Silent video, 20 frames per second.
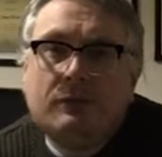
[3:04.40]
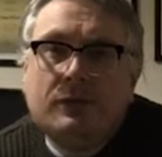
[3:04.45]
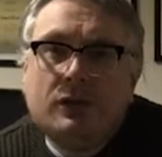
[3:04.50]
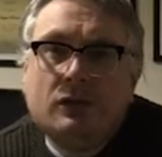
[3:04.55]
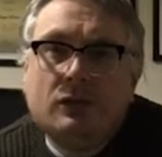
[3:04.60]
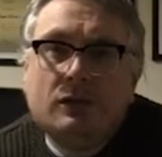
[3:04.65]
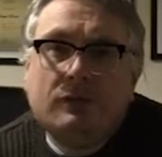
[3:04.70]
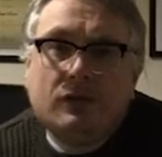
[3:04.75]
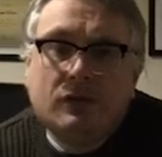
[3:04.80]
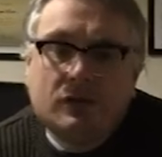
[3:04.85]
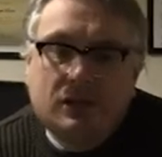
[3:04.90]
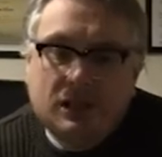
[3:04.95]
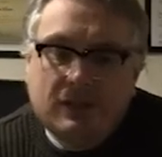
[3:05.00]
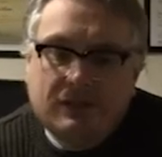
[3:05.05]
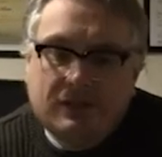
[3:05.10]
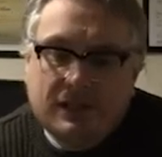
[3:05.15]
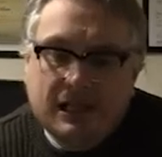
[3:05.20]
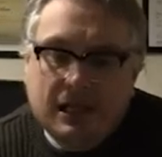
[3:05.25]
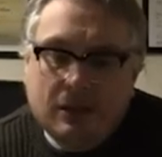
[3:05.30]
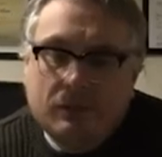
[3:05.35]
the University
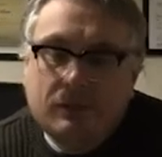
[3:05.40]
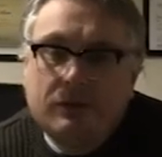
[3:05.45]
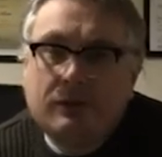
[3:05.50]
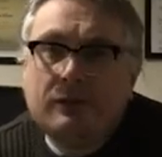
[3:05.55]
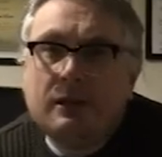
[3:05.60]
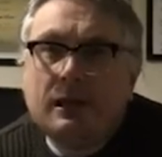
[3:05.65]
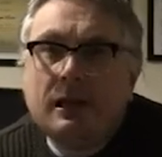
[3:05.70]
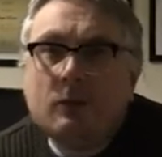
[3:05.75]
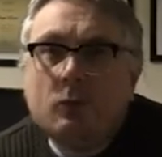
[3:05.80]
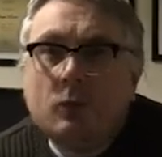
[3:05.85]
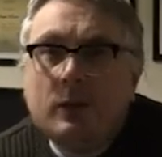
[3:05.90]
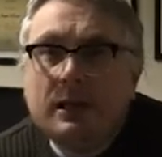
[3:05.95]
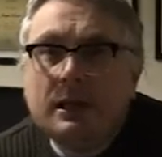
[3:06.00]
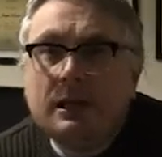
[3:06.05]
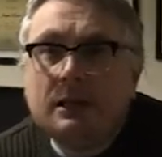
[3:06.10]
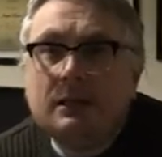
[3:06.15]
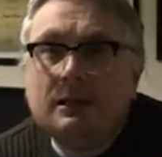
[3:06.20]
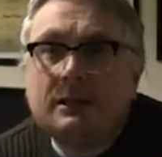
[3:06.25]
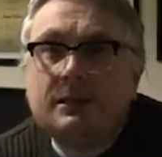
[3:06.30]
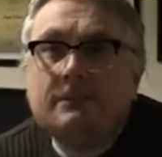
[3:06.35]
of South
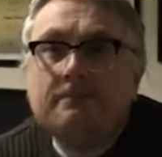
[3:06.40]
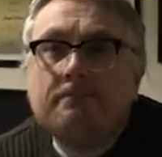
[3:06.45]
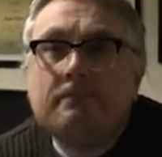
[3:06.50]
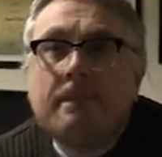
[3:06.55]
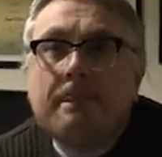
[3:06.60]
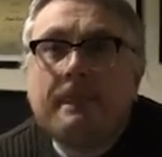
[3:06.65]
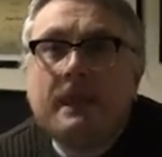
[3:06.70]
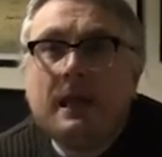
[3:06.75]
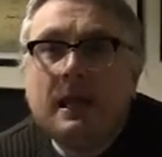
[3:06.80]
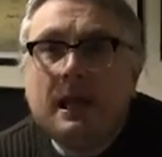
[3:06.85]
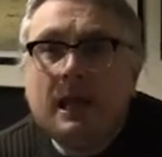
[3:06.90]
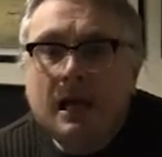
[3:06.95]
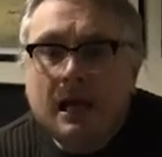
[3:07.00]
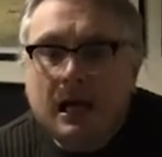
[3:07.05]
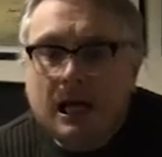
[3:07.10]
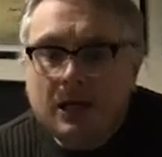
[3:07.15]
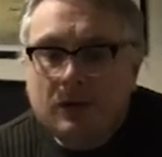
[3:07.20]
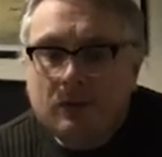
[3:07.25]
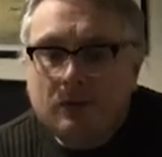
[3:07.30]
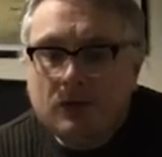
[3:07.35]
Wales,
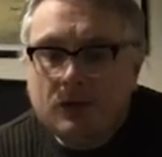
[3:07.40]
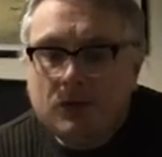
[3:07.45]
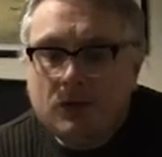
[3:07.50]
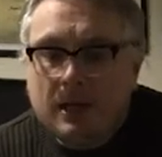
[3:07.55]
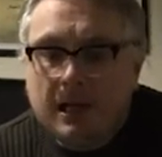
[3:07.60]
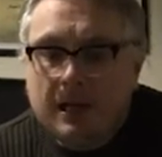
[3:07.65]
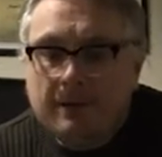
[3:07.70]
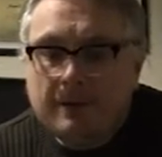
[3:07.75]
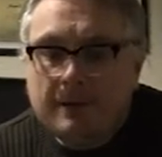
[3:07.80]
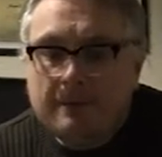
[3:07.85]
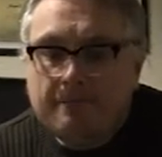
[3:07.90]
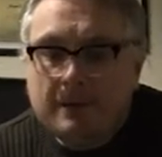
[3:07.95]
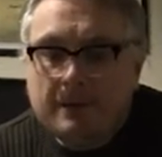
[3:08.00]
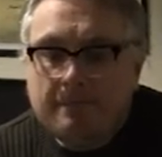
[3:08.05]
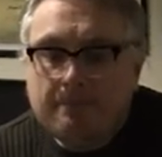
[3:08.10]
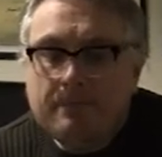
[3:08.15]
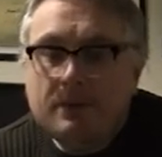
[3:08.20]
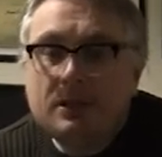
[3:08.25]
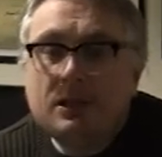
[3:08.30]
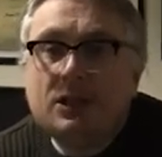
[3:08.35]
and also our
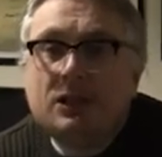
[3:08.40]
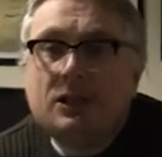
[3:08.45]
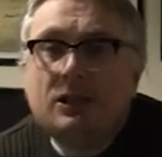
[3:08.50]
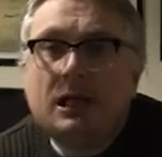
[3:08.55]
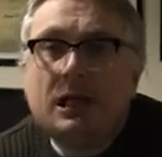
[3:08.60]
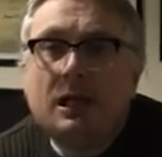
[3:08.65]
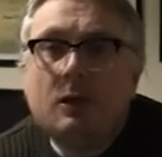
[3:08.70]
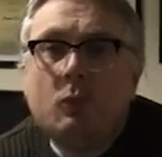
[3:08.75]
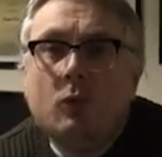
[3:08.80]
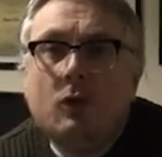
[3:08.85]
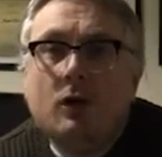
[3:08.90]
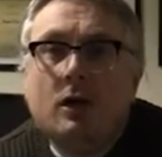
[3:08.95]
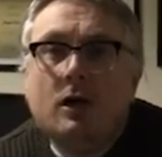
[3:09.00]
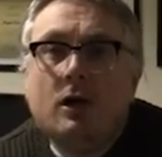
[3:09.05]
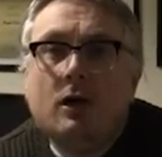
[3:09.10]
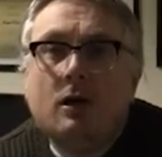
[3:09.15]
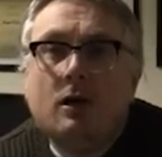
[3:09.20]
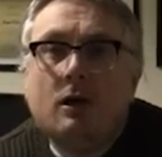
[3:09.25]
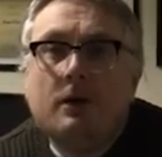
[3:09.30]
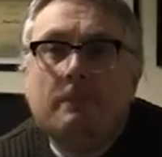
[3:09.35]
members'
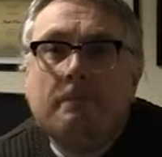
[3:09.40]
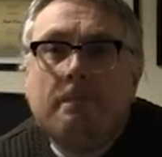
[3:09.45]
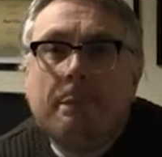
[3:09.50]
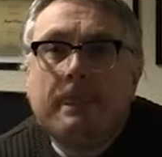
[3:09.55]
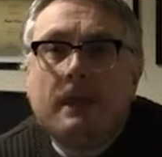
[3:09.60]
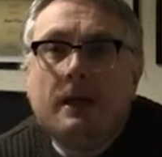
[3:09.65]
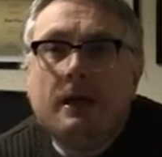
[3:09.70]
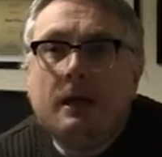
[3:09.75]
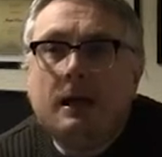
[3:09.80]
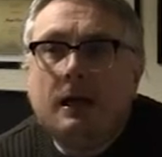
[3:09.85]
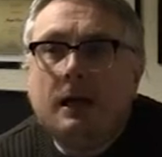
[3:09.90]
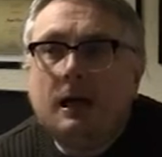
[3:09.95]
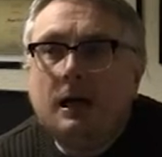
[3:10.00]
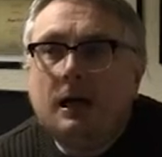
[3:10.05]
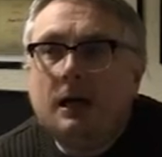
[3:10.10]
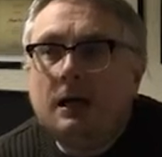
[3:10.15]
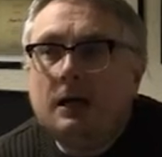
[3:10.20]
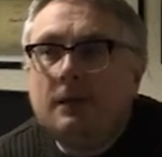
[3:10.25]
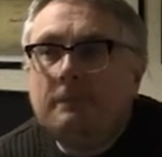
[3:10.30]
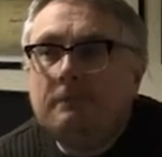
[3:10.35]
work on
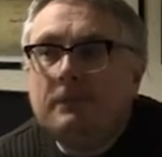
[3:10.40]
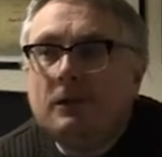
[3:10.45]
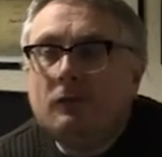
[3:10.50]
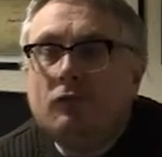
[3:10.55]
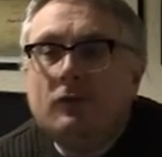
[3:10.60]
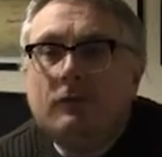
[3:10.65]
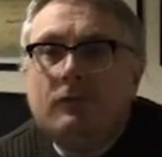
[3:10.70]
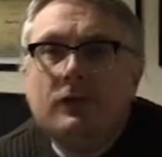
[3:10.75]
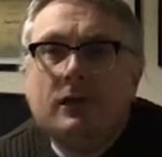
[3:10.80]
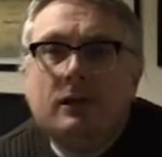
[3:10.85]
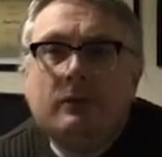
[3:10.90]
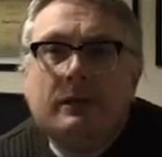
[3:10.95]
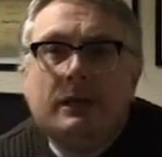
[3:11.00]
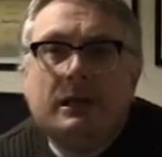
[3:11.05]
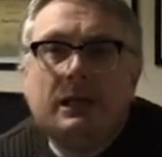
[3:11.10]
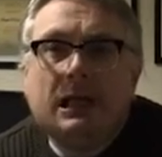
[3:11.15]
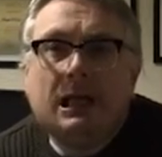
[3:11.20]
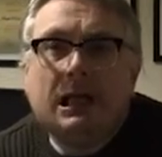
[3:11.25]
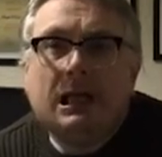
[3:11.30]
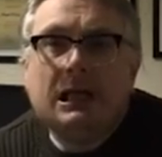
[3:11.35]

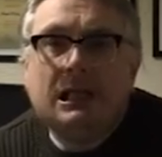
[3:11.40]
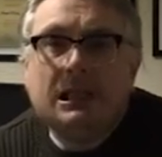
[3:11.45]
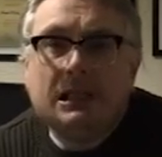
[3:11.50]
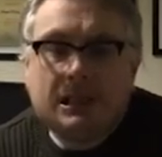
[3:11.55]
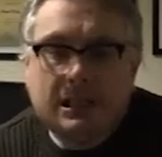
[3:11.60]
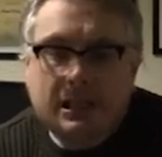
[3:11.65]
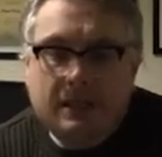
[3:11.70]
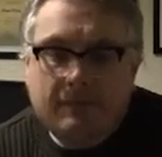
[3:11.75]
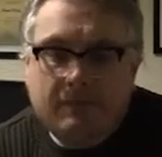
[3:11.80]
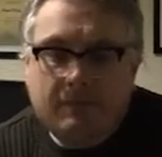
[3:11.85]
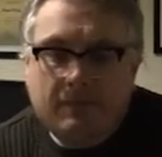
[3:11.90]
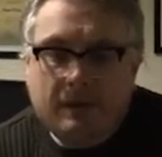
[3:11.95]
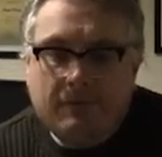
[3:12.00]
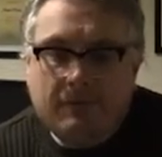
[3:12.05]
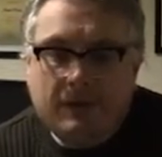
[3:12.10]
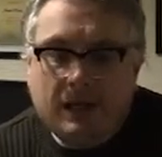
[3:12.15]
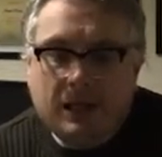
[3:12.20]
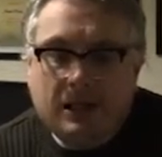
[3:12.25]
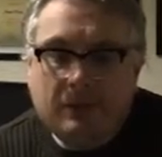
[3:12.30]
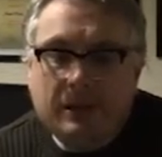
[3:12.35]
reviewing and
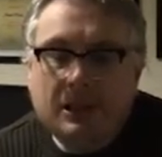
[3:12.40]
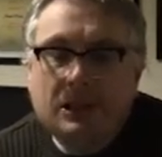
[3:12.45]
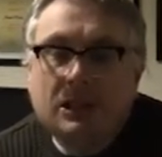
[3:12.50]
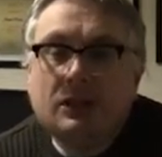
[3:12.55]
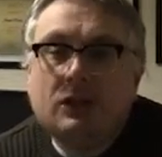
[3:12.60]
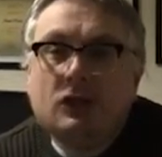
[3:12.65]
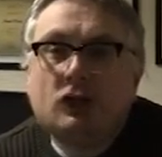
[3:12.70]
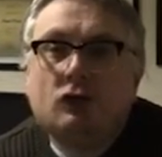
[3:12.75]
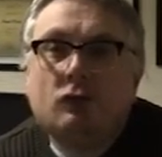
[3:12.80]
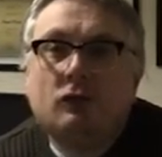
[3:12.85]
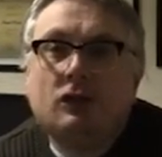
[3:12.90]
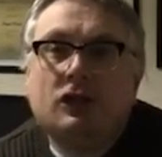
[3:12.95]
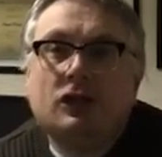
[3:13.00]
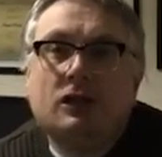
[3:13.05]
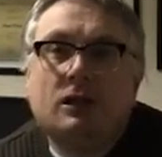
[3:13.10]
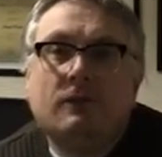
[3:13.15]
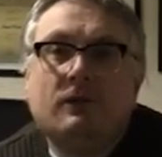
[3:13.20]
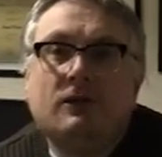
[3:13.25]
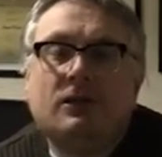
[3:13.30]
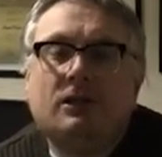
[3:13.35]
evaluating the Social
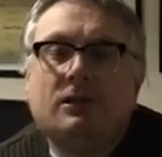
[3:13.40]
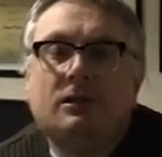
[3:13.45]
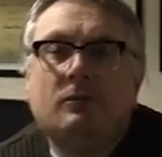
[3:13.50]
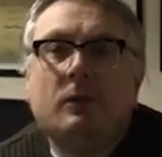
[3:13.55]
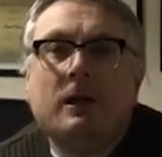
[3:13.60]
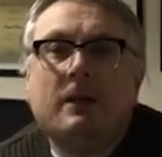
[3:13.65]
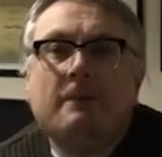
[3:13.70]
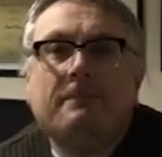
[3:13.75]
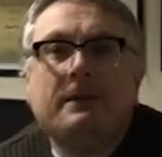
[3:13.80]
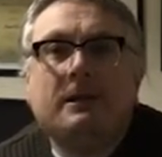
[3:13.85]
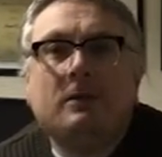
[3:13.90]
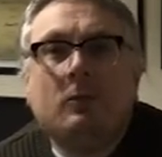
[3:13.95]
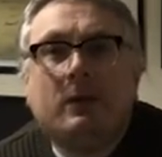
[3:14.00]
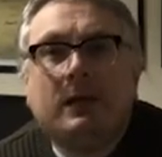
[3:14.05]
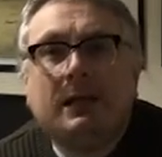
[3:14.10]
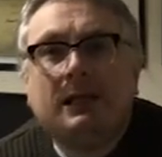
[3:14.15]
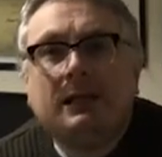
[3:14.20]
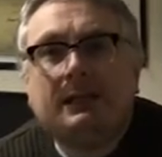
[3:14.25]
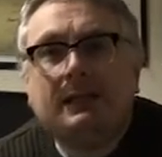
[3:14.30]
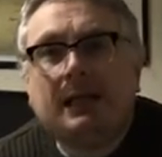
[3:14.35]
Services and Wellbeing
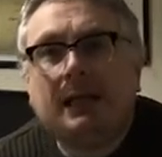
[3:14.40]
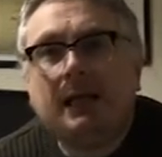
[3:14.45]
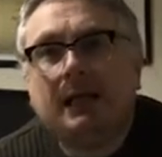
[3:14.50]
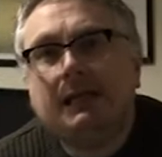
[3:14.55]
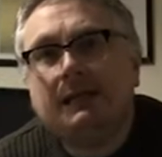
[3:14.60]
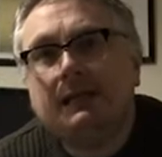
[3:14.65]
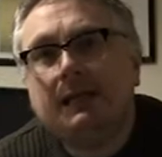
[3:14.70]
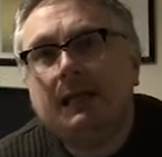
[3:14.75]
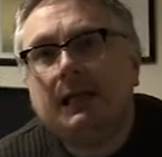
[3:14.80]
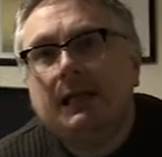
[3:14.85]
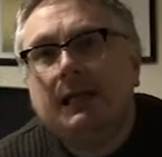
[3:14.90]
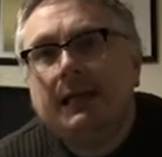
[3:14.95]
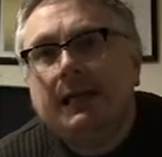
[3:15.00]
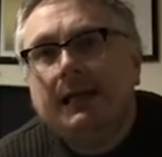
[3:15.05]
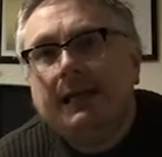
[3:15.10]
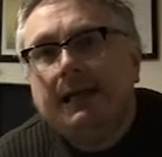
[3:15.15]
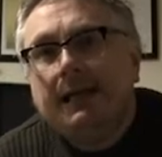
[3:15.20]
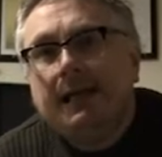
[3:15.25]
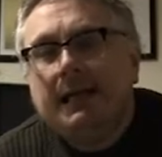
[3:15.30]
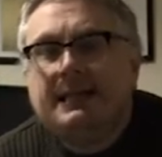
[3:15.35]
Wales Act.
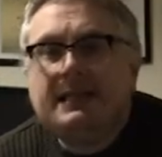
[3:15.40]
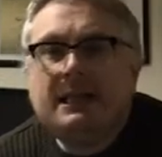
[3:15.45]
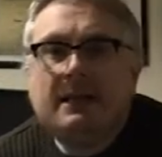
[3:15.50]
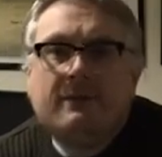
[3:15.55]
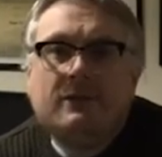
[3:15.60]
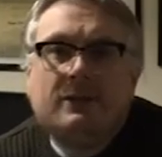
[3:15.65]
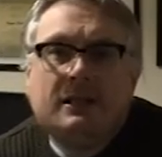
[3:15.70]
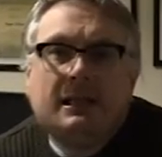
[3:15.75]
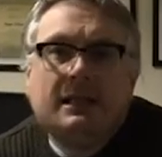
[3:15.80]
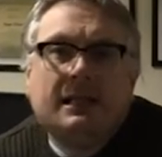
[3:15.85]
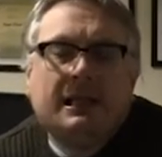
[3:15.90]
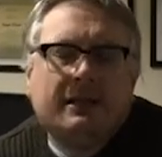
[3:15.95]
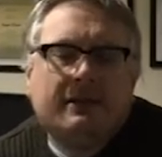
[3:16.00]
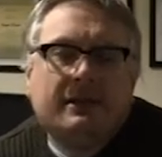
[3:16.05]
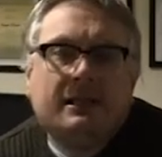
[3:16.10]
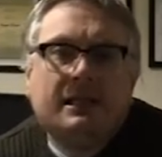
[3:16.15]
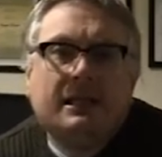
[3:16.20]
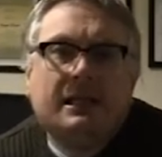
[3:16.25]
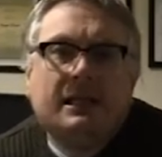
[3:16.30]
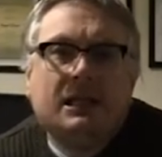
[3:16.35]
It's given clear
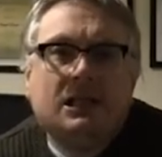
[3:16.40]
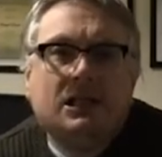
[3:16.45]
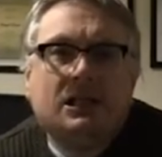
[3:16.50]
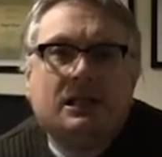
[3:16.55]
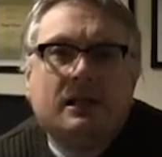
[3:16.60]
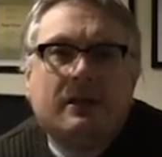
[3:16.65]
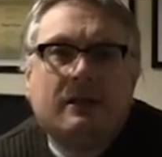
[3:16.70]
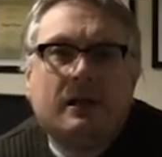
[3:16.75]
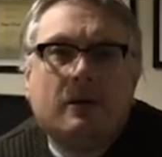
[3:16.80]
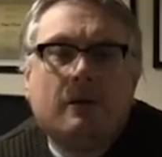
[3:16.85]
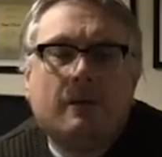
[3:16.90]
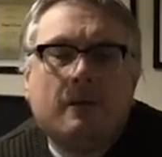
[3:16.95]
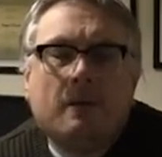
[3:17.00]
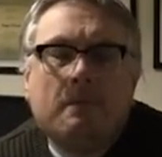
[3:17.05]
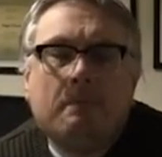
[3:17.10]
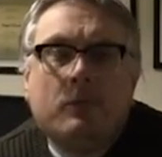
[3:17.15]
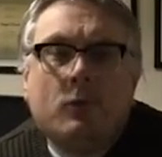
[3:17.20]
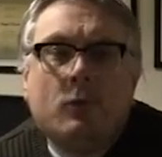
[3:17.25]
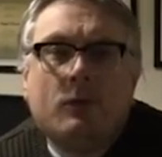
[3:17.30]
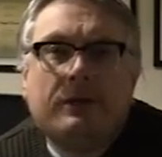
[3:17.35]
indications, I think,
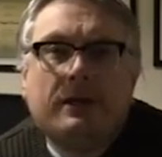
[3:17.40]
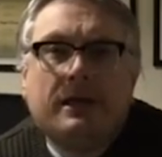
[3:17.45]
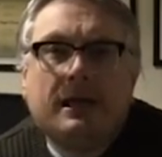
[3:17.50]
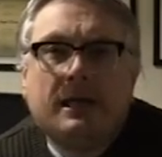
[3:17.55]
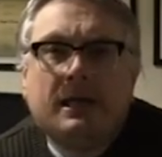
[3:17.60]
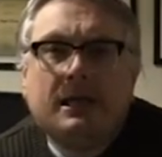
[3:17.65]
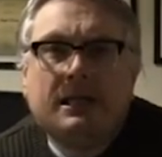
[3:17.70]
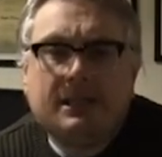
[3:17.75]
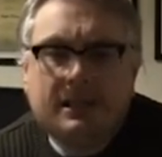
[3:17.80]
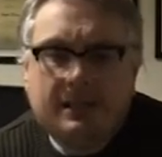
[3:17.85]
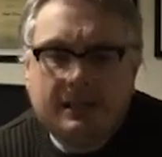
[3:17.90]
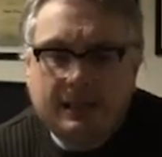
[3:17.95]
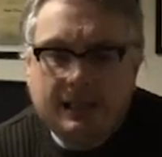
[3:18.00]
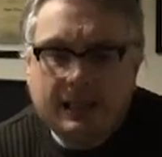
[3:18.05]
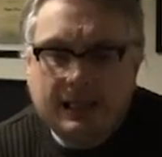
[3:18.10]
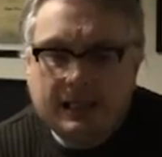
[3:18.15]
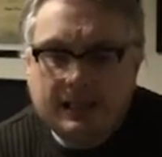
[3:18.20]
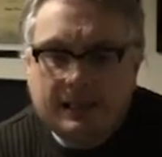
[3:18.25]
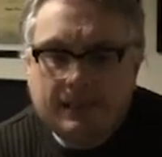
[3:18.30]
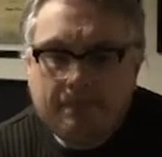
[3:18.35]
on both cases
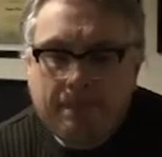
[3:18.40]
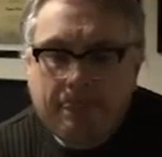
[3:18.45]
that